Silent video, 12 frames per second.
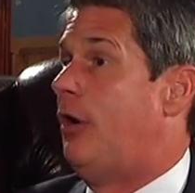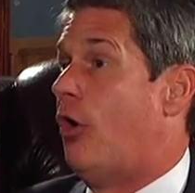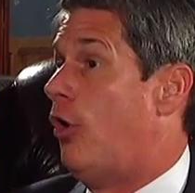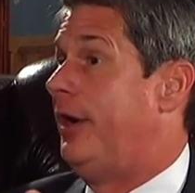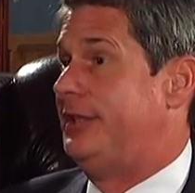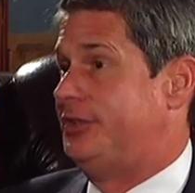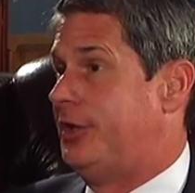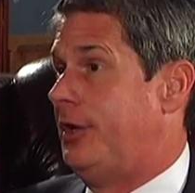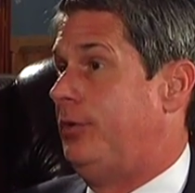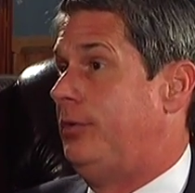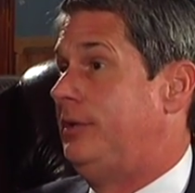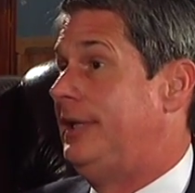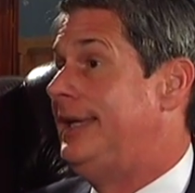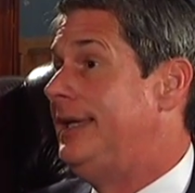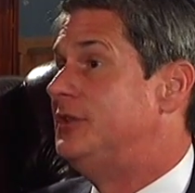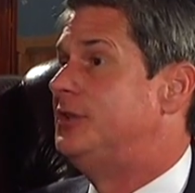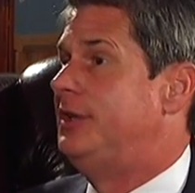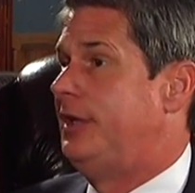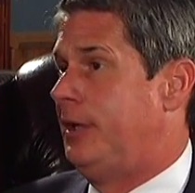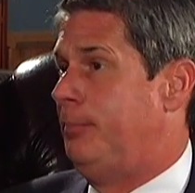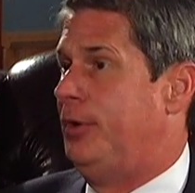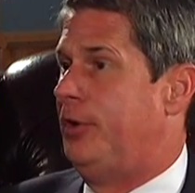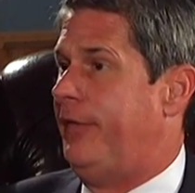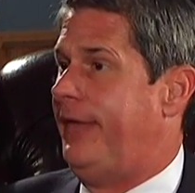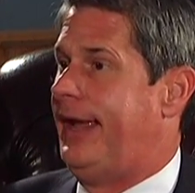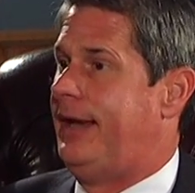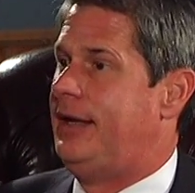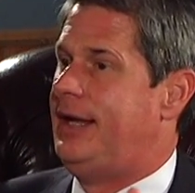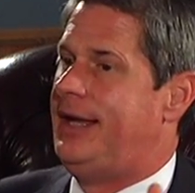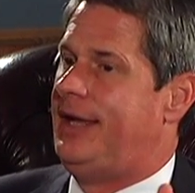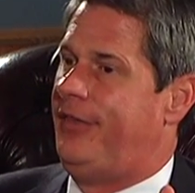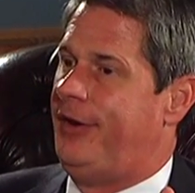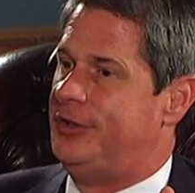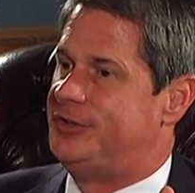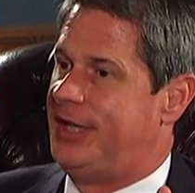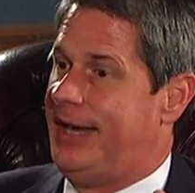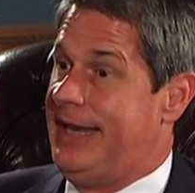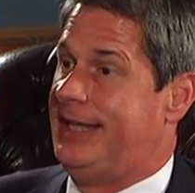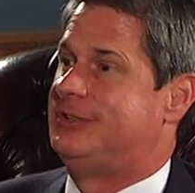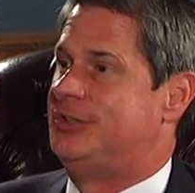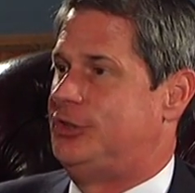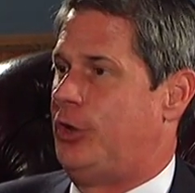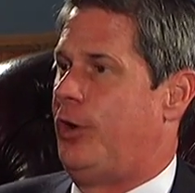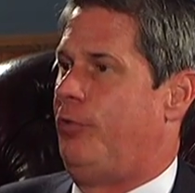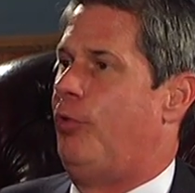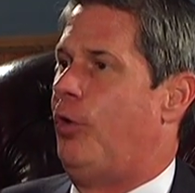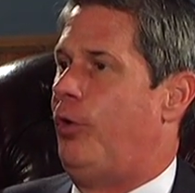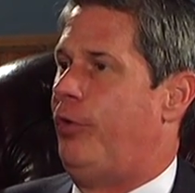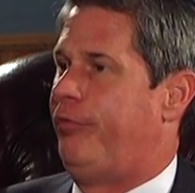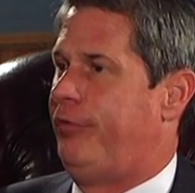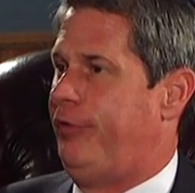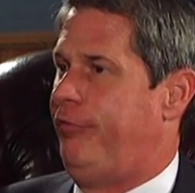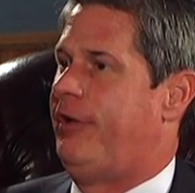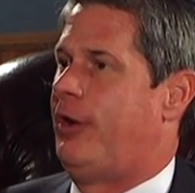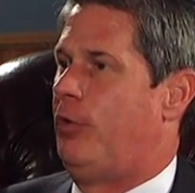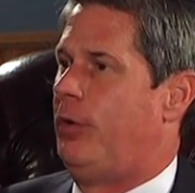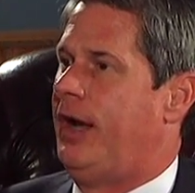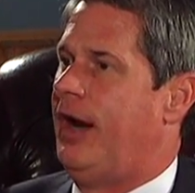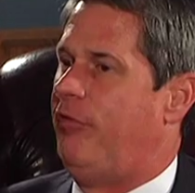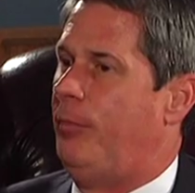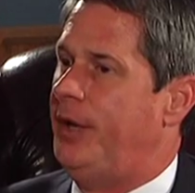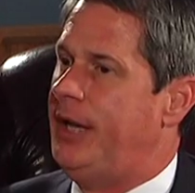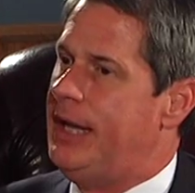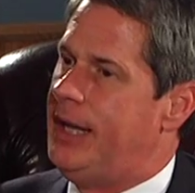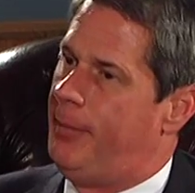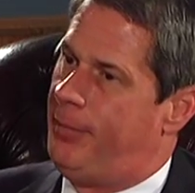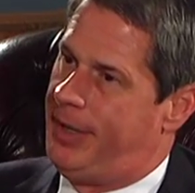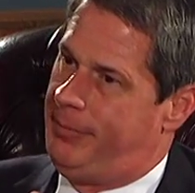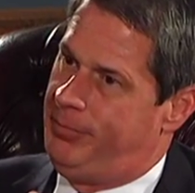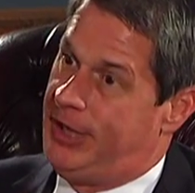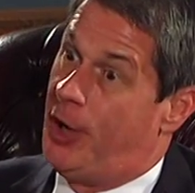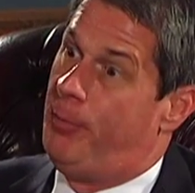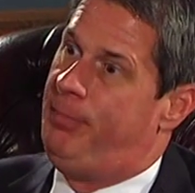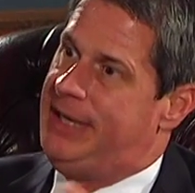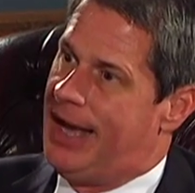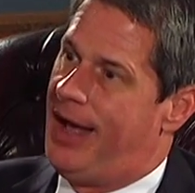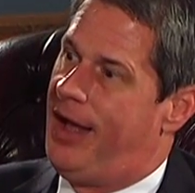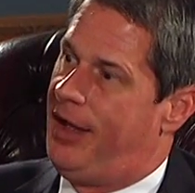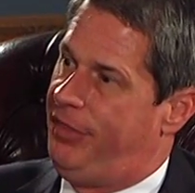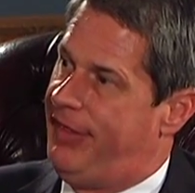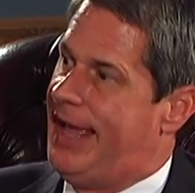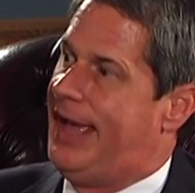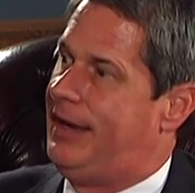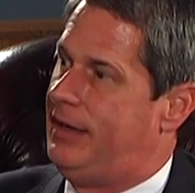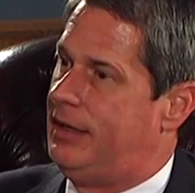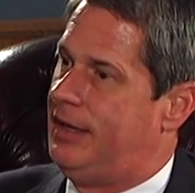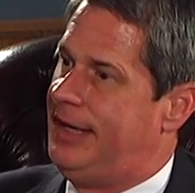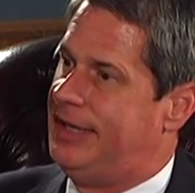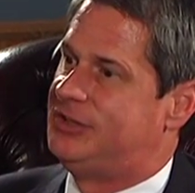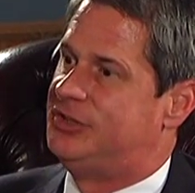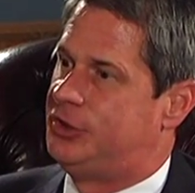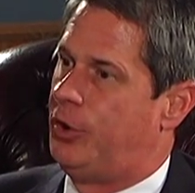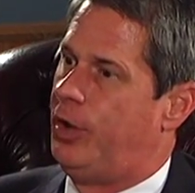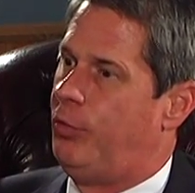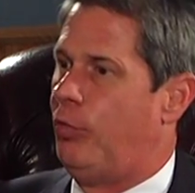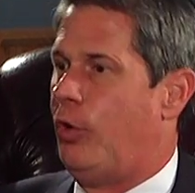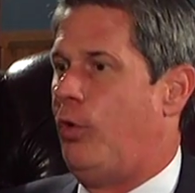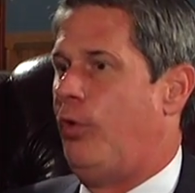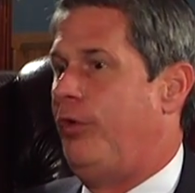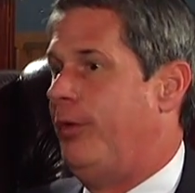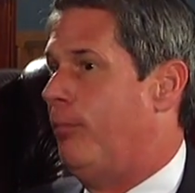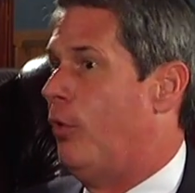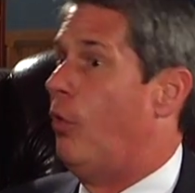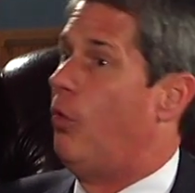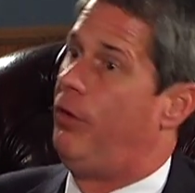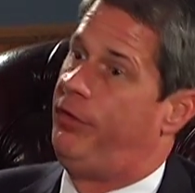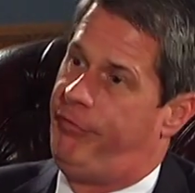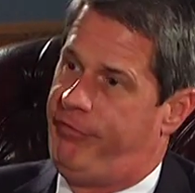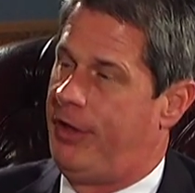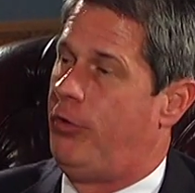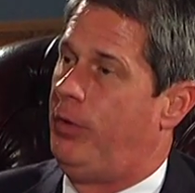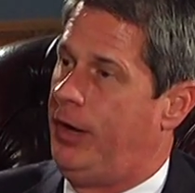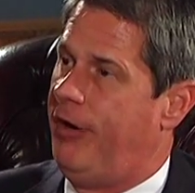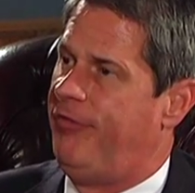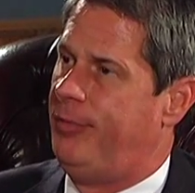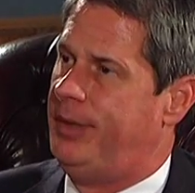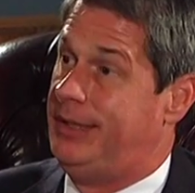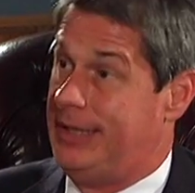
on its own, isn't going to build that. There is a necessary role for the federal government. But, you know, beyond that necessary role, the more the federal government